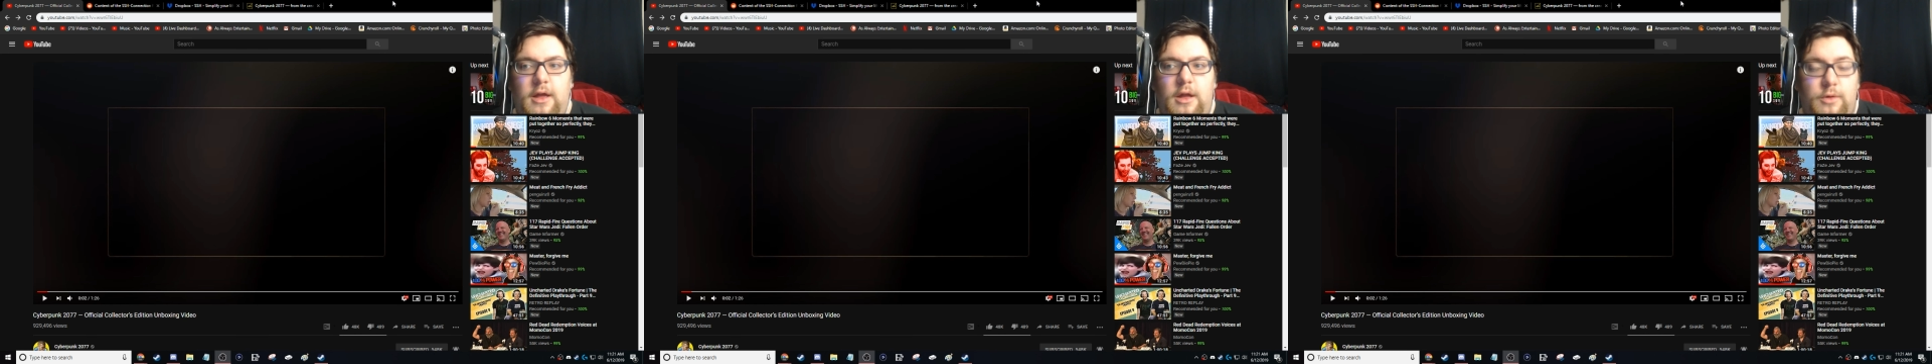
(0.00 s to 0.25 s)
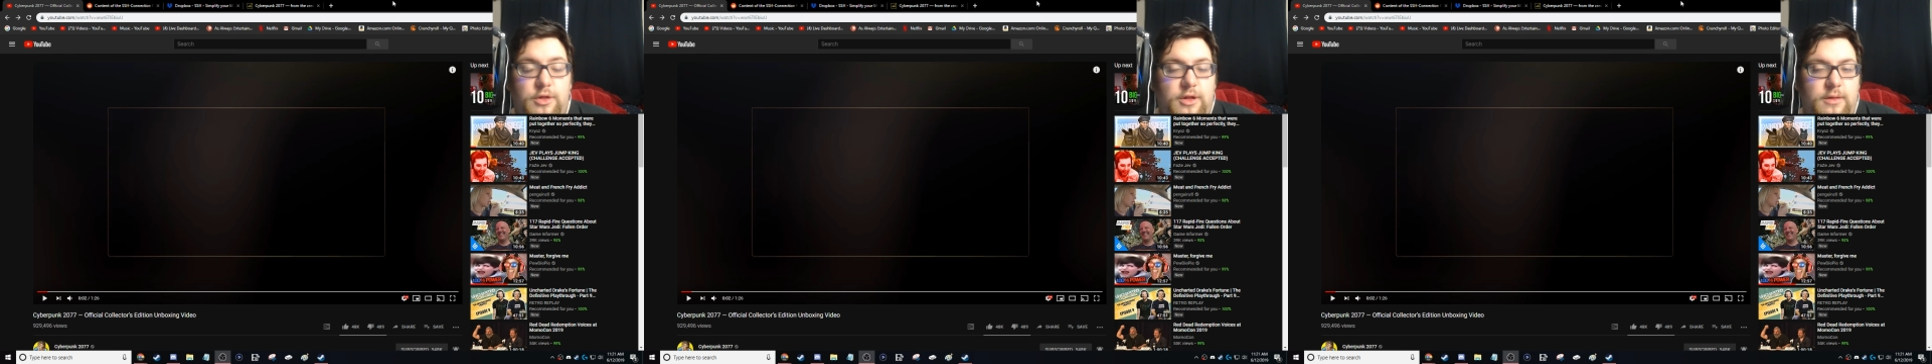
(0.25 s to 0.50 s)

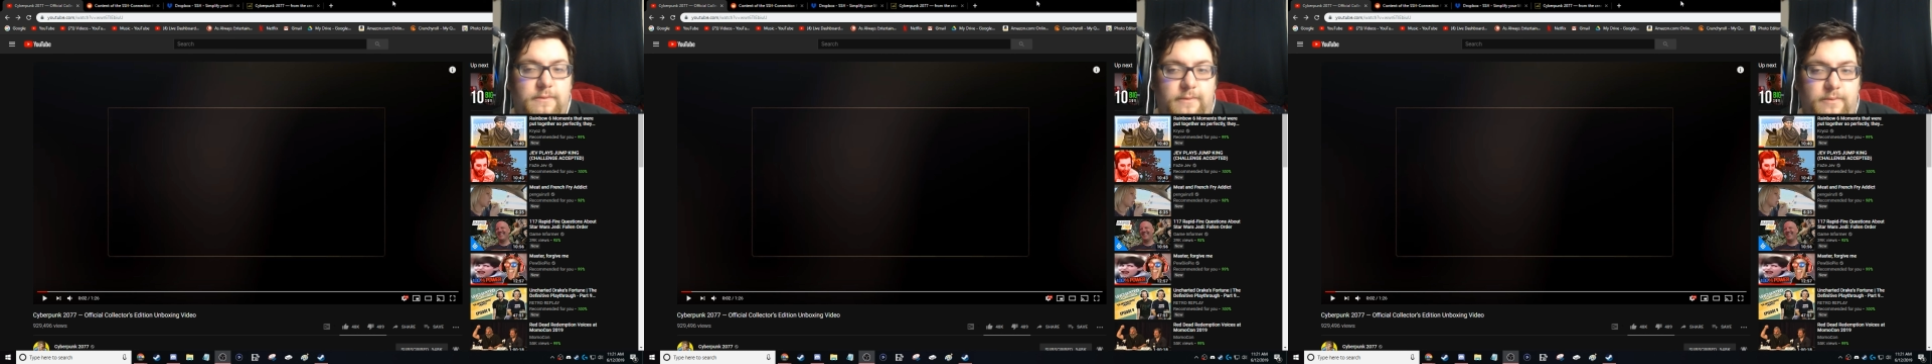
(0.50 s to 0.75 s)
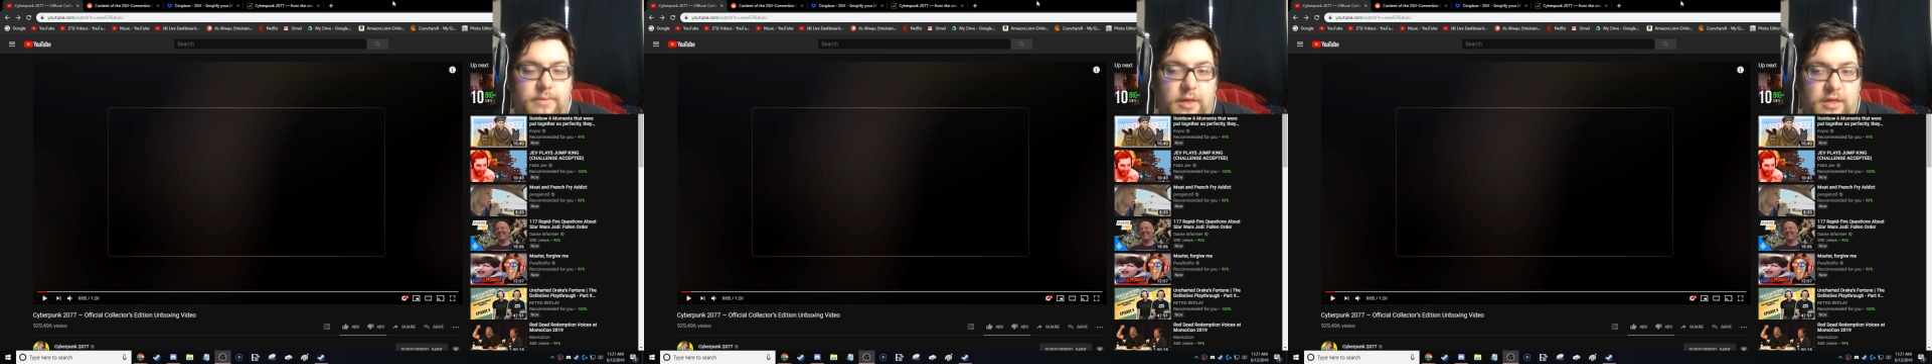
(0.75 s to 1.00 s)
which
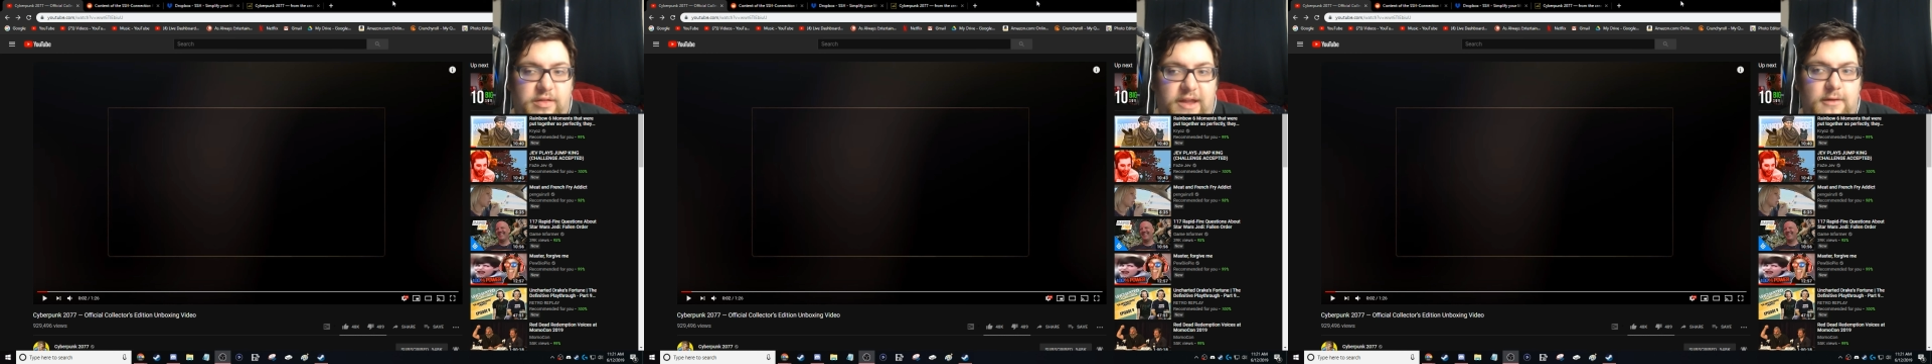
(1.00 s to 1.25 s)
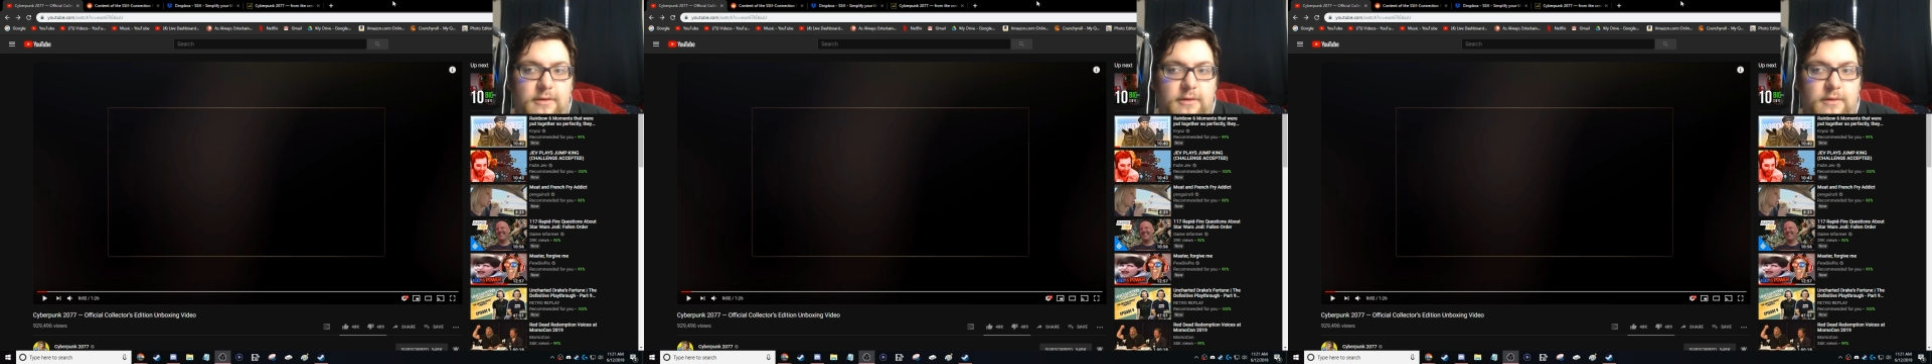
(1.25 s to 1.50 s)
the
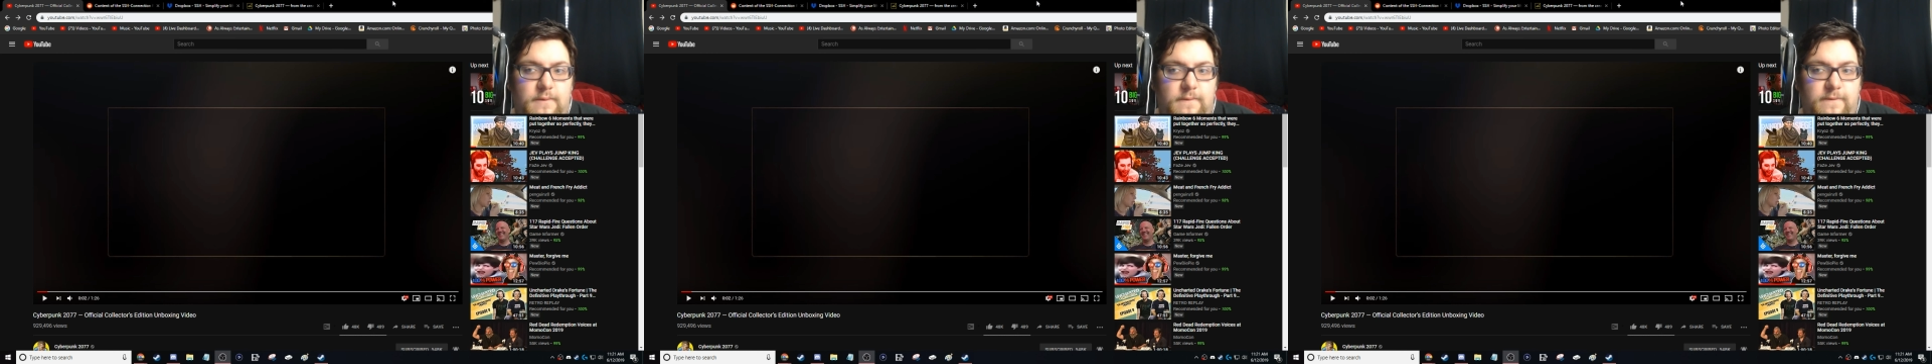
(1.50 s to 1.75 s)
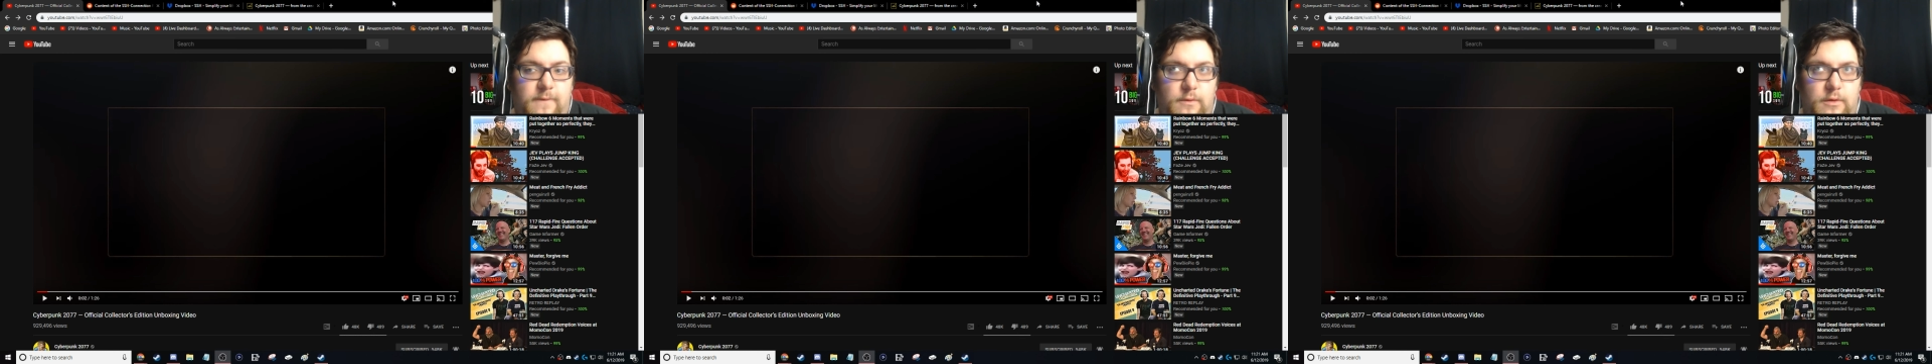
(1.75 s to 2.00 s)
standard
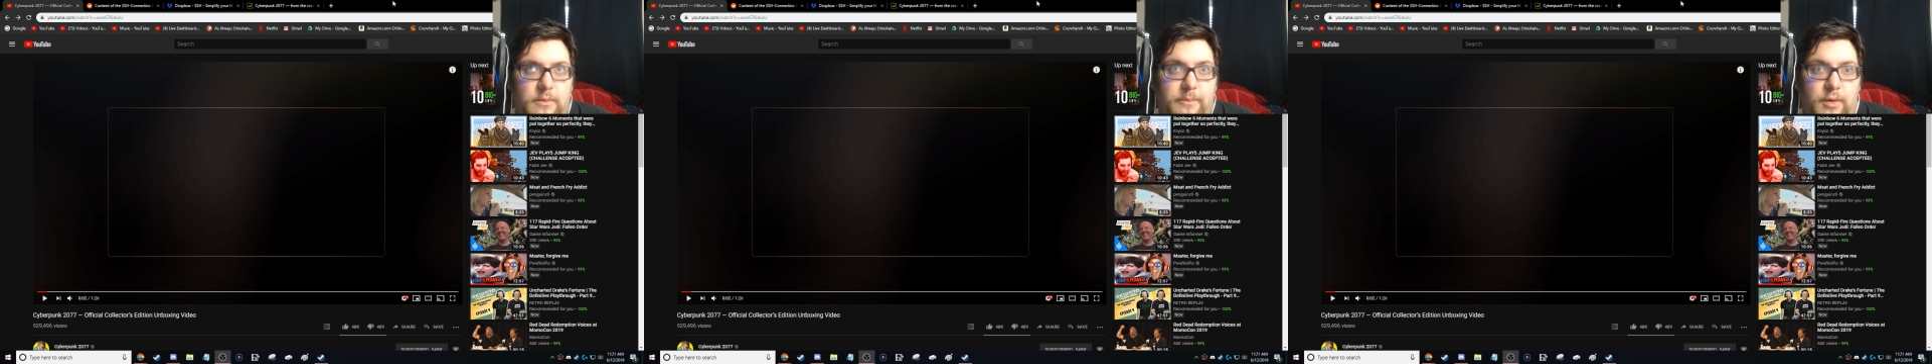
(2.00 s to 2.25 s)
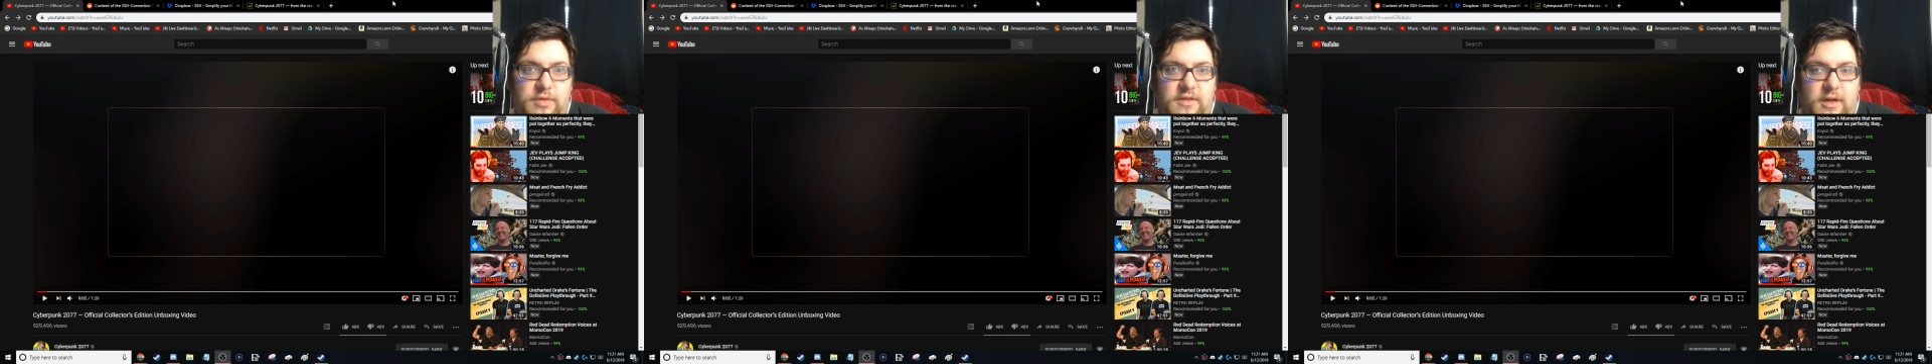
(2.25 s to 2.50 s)
for
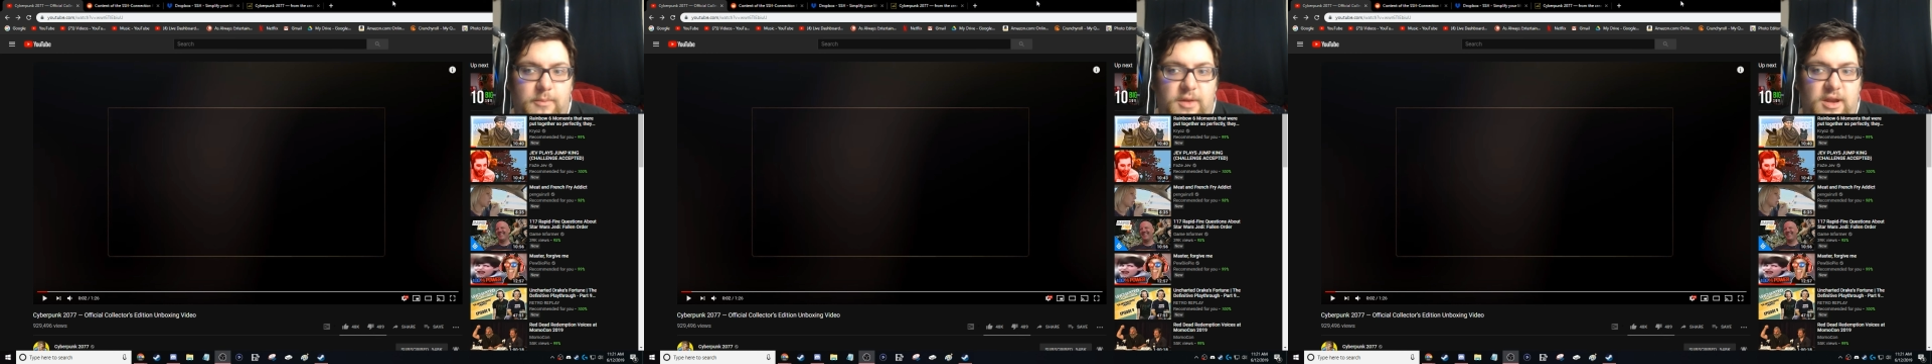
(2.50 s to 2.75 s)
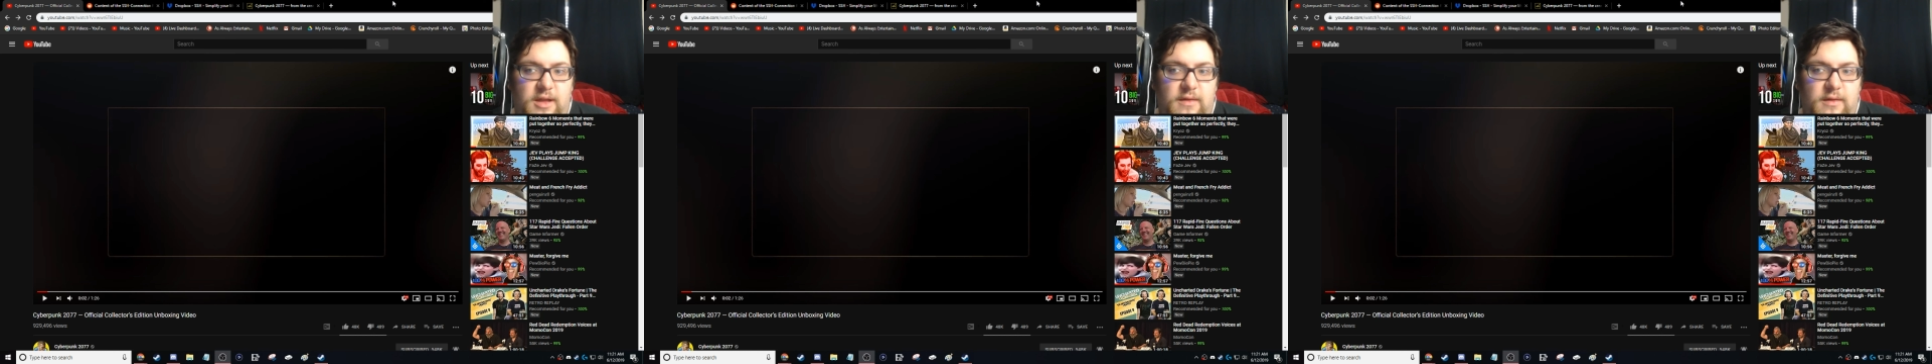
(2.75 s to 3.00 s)
most
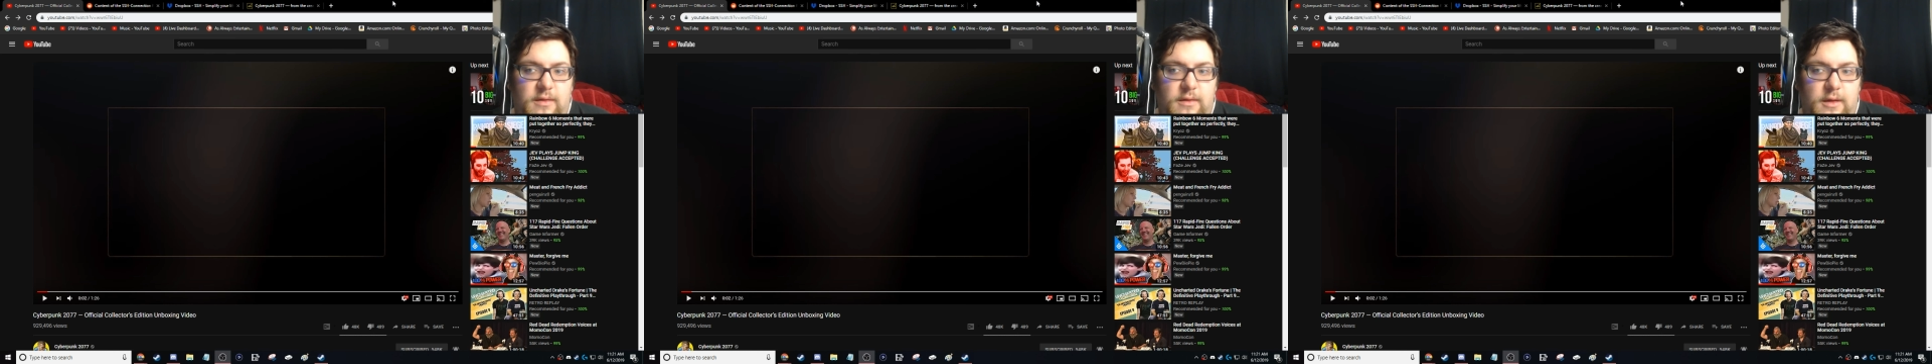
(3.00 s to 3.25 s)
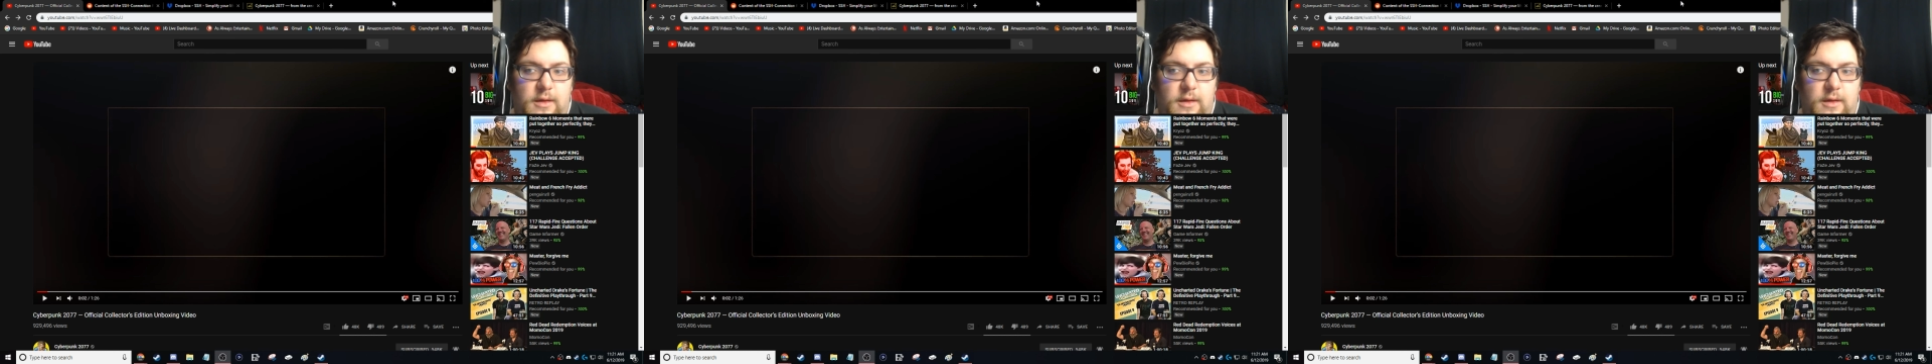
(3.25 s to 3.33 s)
companies,